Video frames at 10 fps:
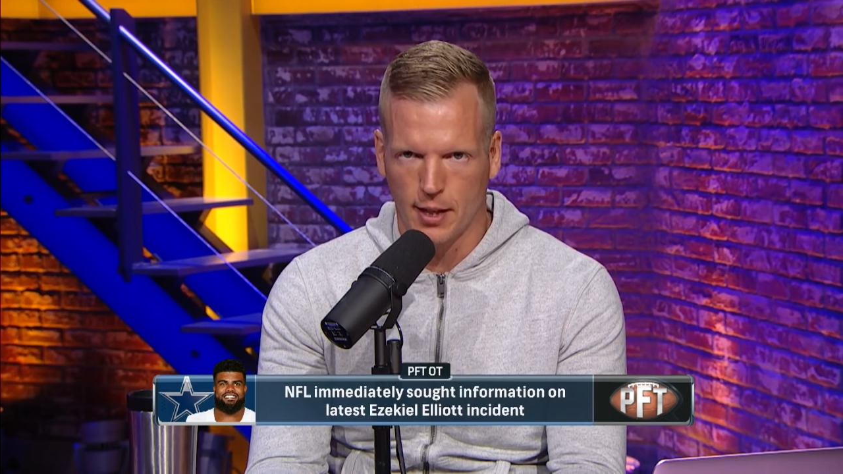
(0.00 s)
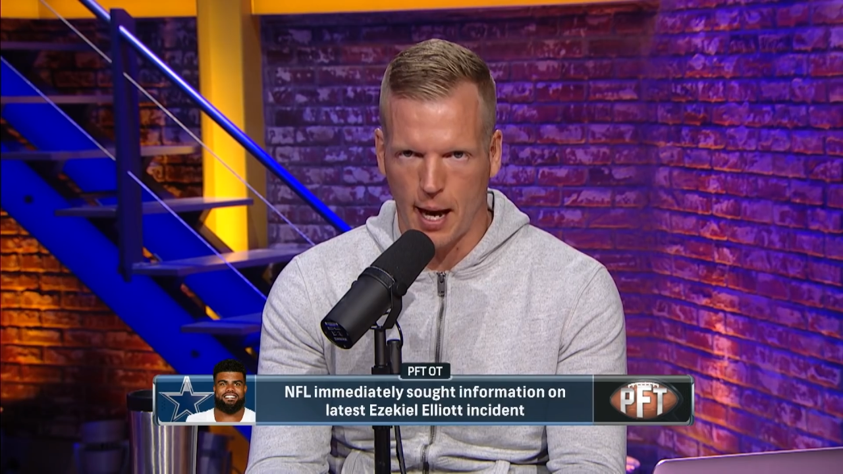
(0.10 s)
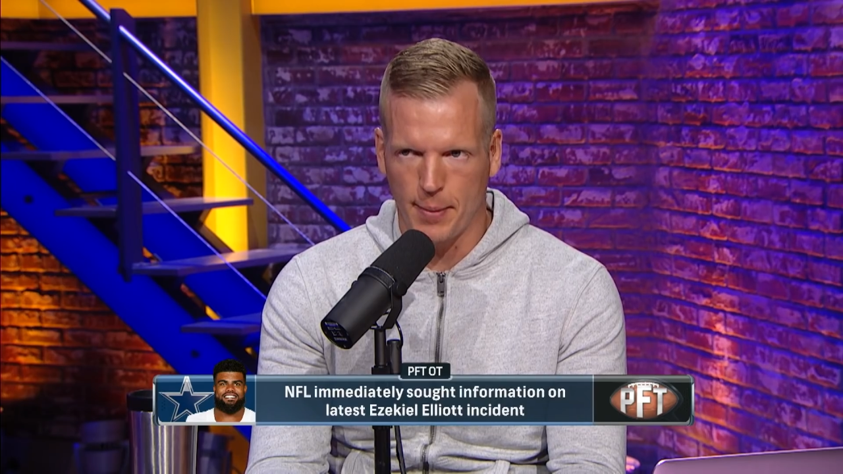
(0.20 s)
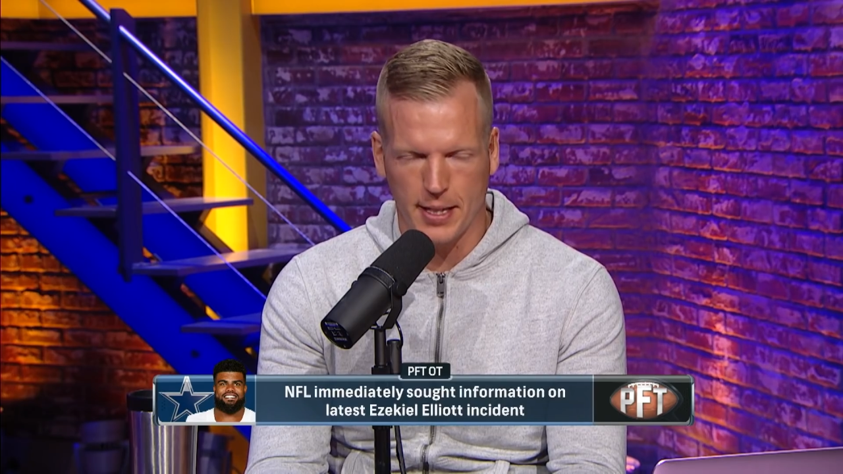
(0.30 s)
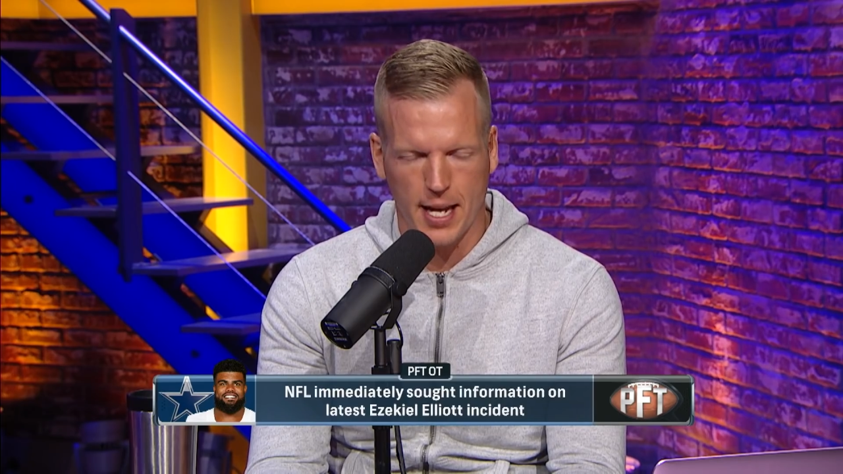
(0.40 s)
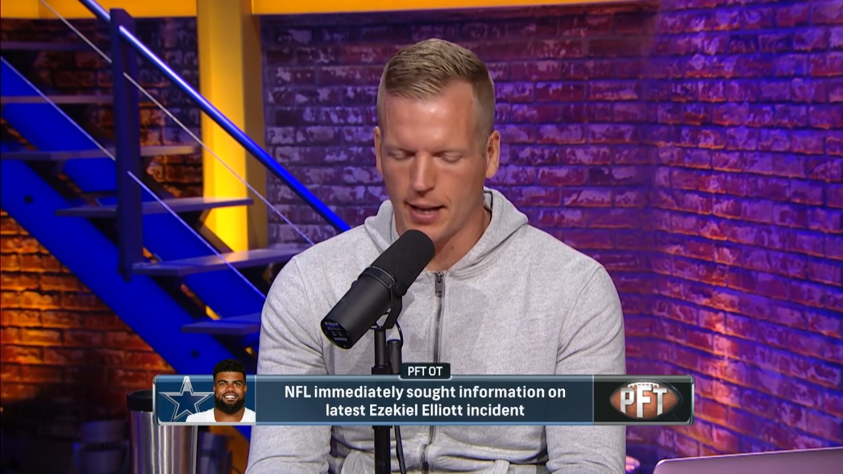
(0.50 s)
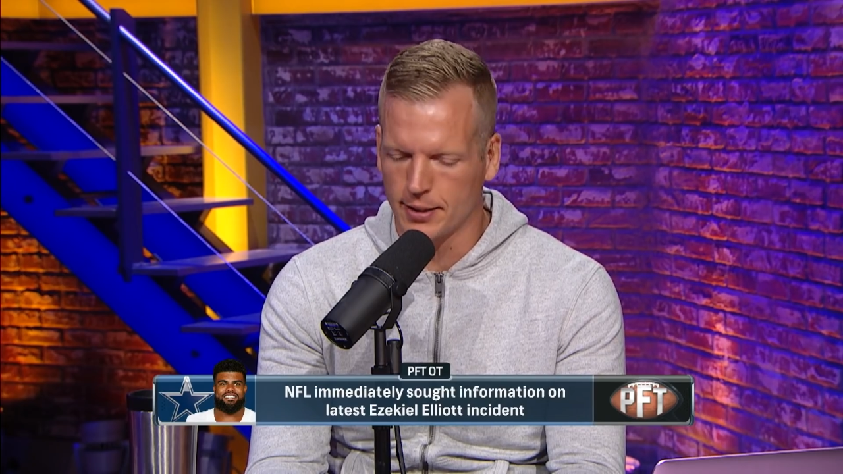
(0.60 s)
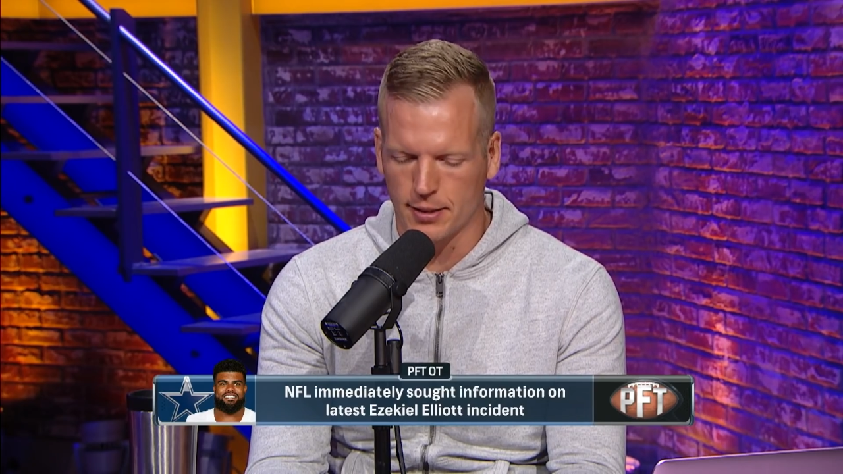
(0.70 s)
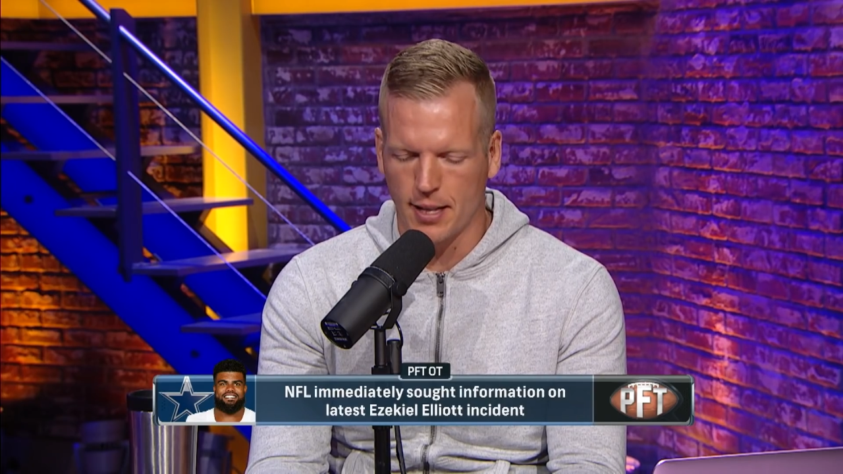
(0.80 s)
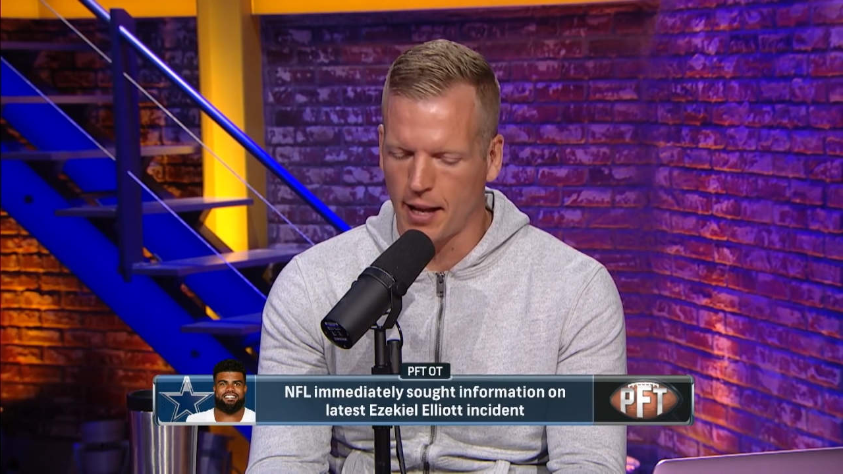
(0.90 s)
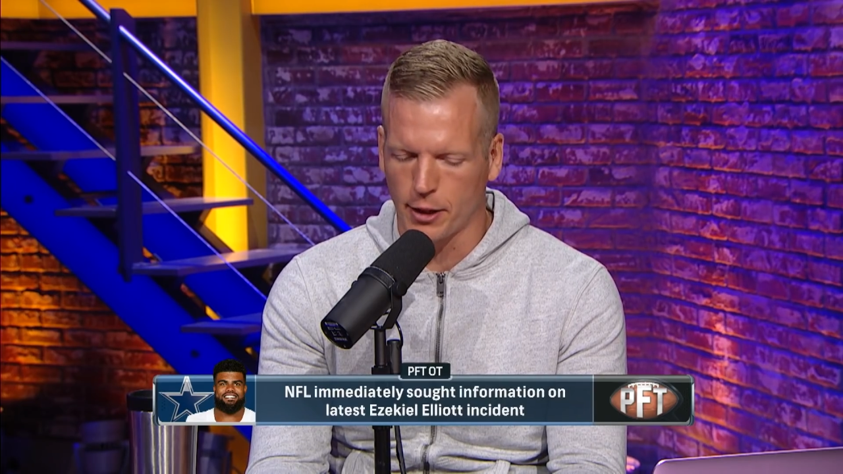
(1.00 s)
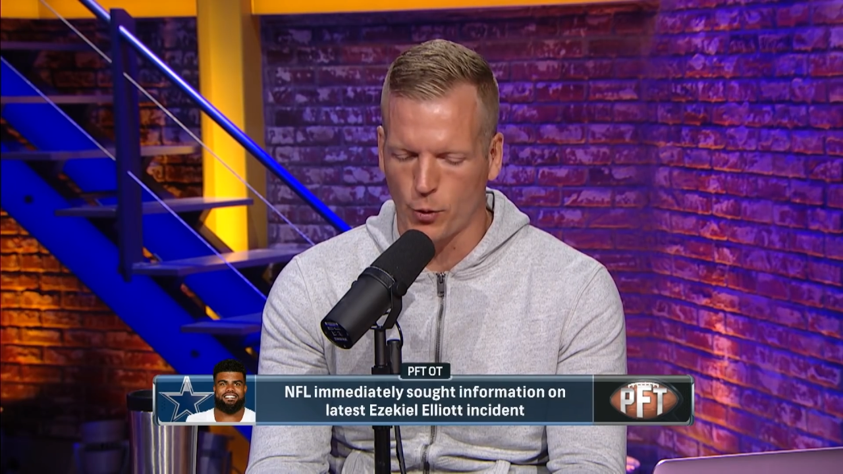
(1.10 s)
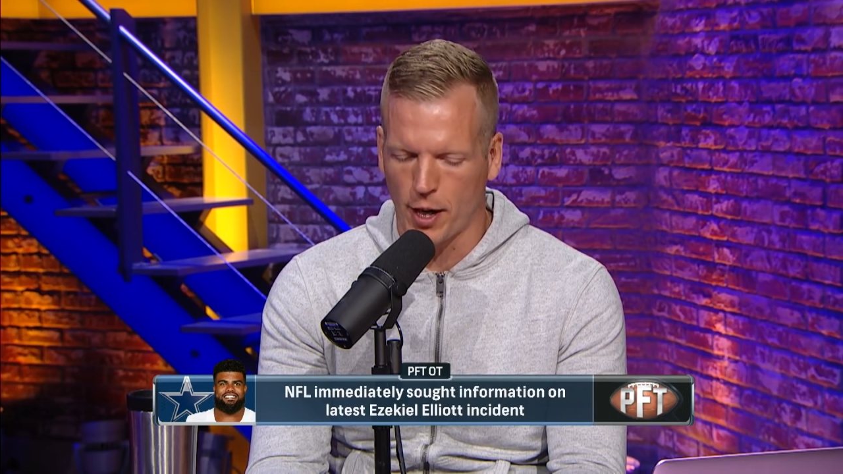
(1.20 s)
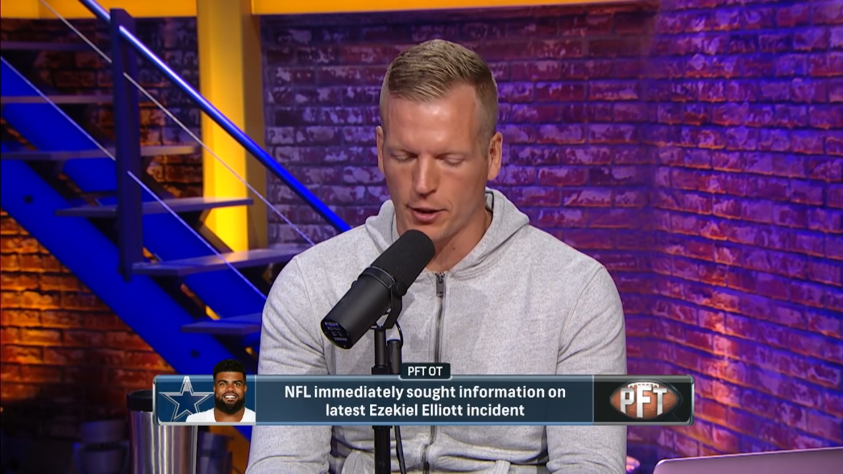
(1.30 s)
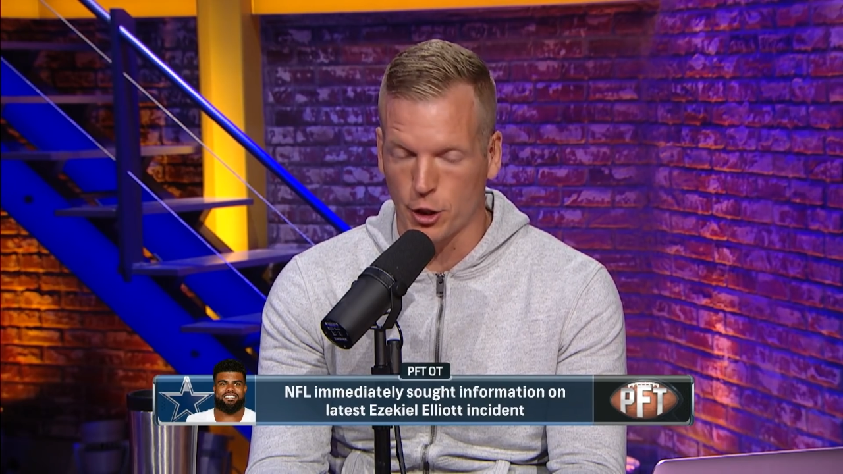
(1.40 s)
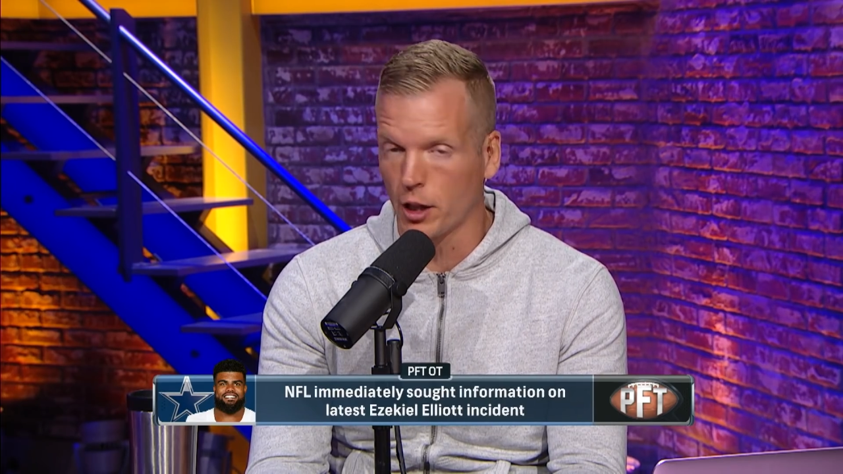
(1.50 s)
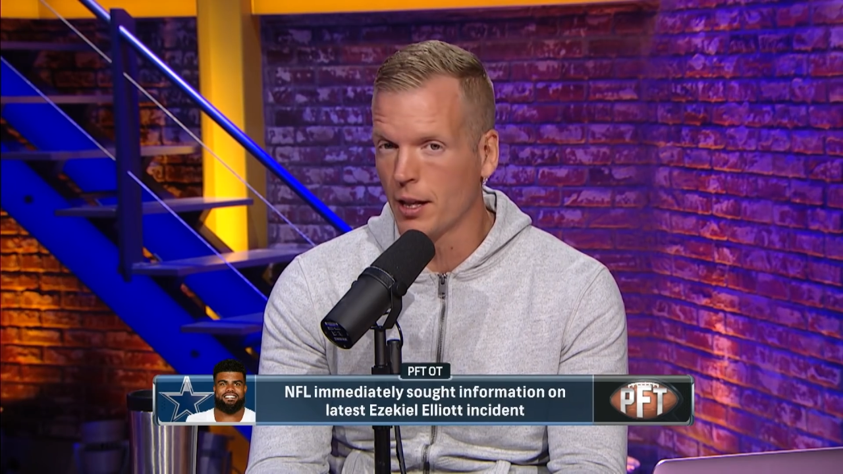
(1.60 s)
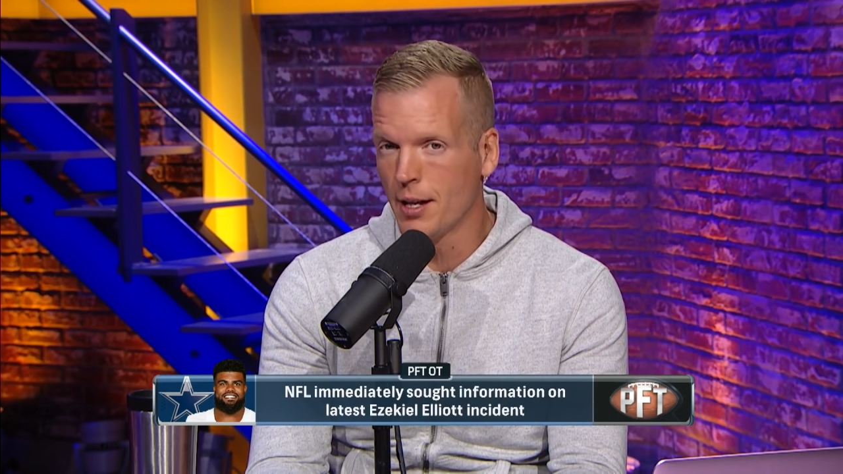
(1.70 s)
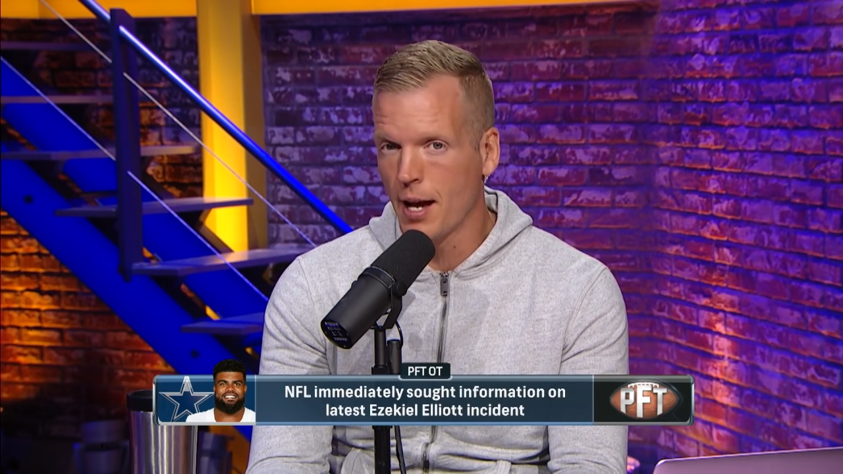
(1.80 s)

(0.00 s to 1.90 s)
I mean, yes, it's not the greatest look.